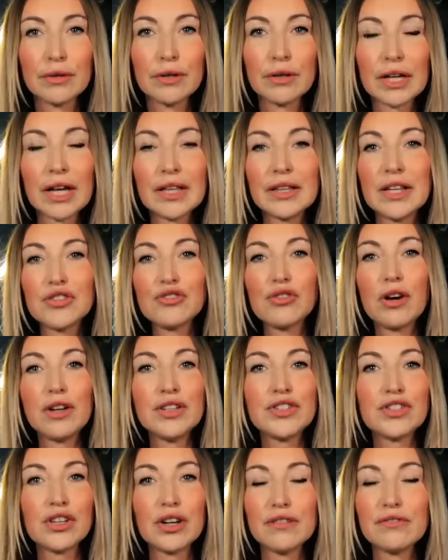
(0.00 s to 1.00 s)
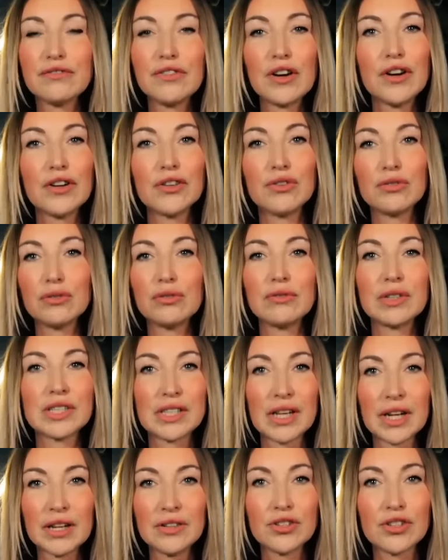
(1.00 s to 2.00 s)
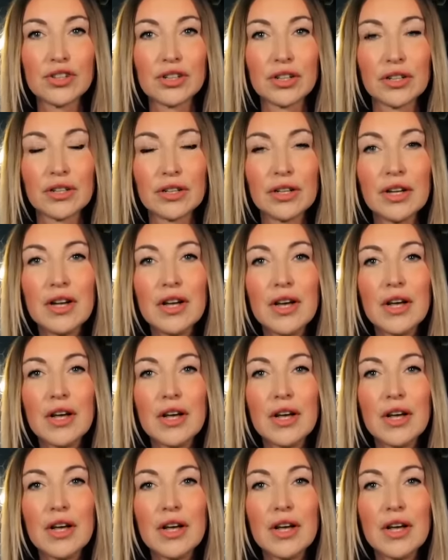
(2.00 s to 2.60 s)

Okay, they're trying to divert your attention